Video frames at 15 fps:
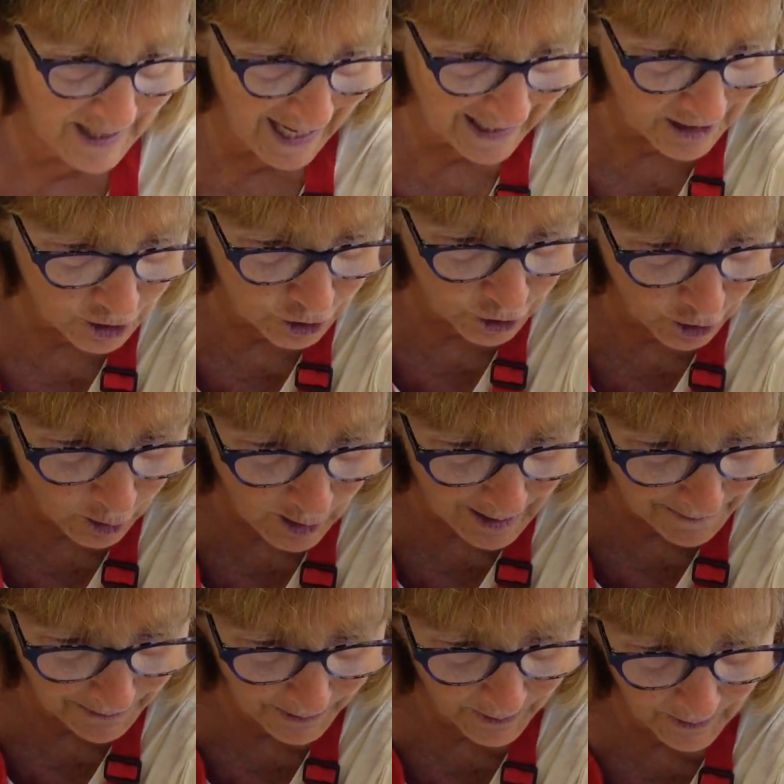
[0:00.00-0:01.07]
date
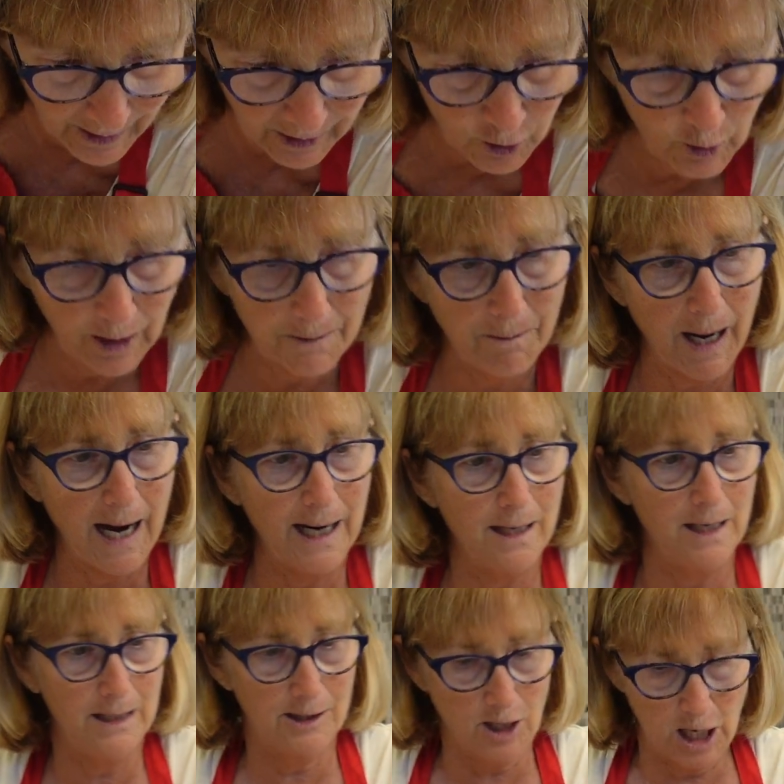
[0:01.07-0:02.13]
syrup, and you can buy
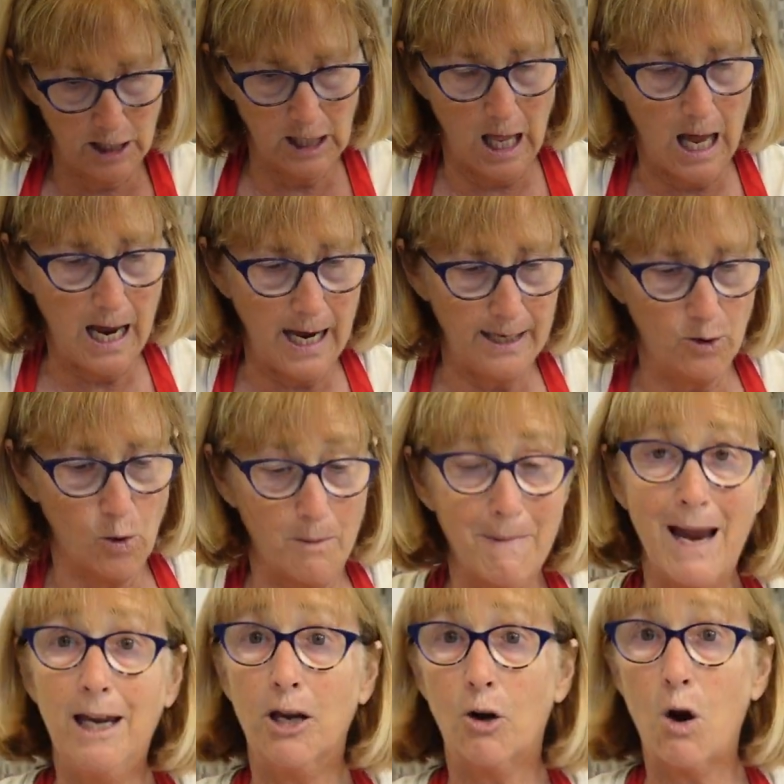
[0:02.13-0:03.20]
this online or
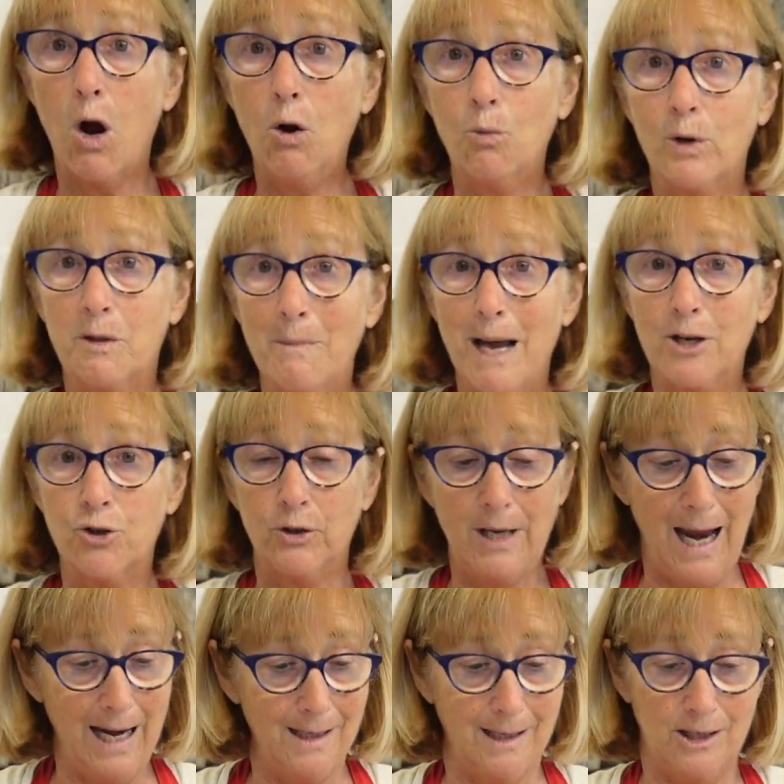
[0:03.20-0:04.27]
make your own with medjool
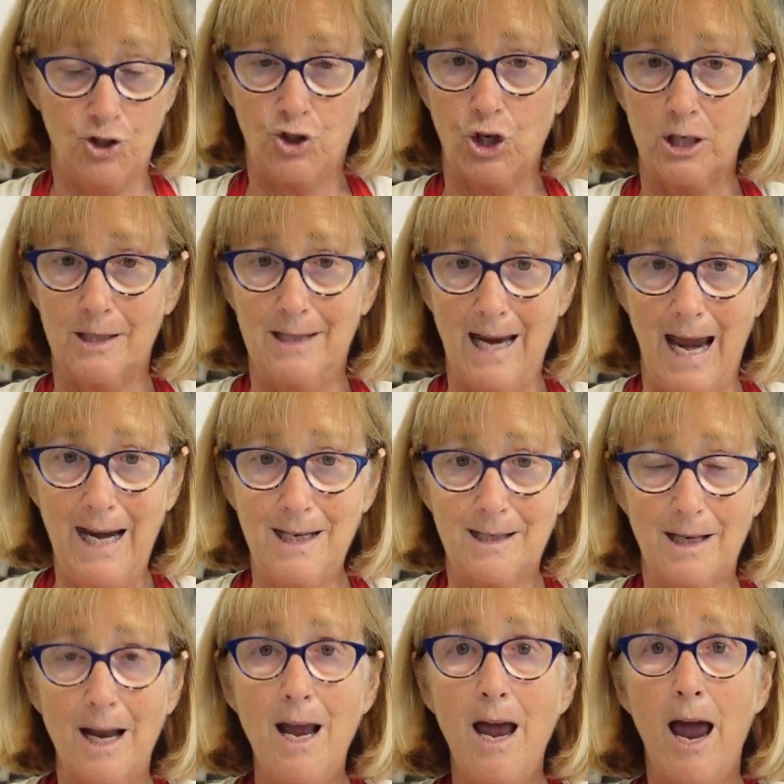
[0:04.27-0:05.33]
dates. It's just
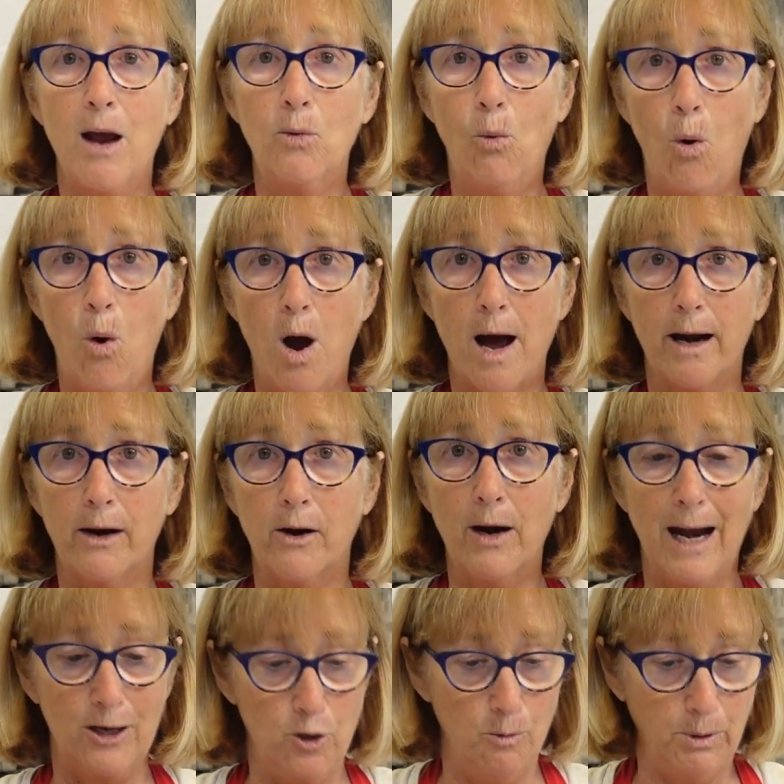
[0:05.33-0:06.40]
dates and water,
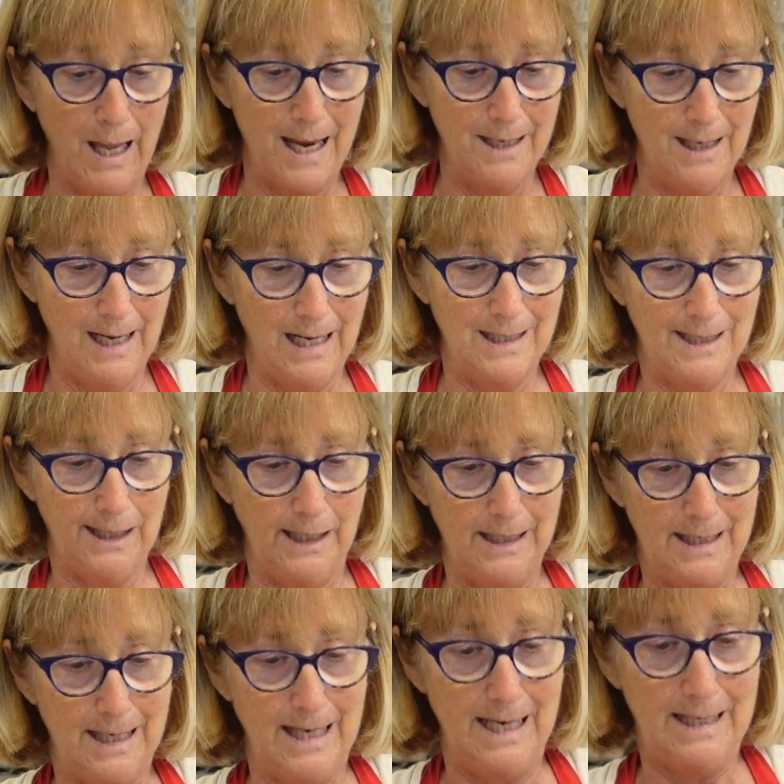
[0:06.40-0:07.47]
and you blend it until
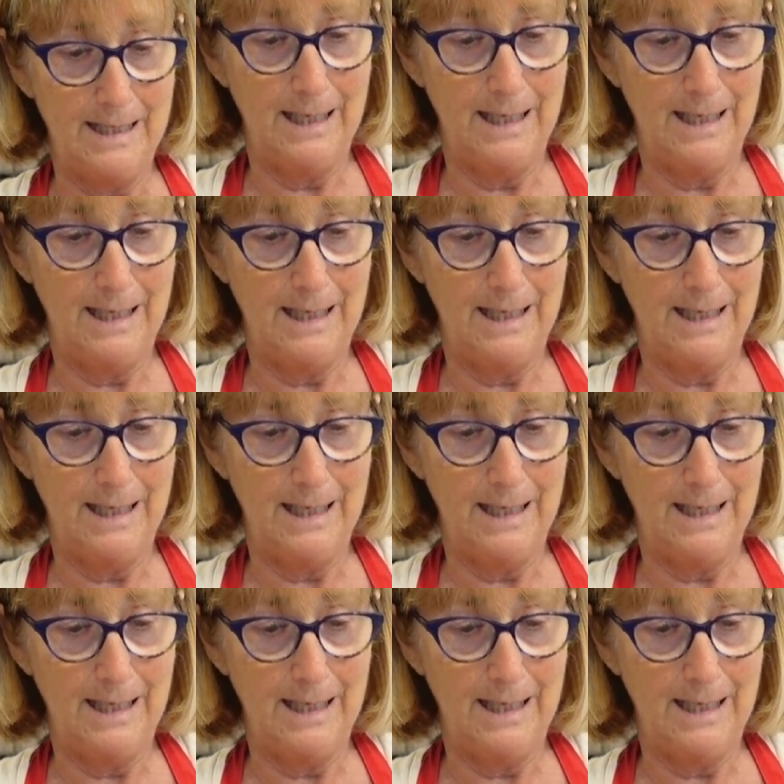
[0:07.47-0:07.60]
it's this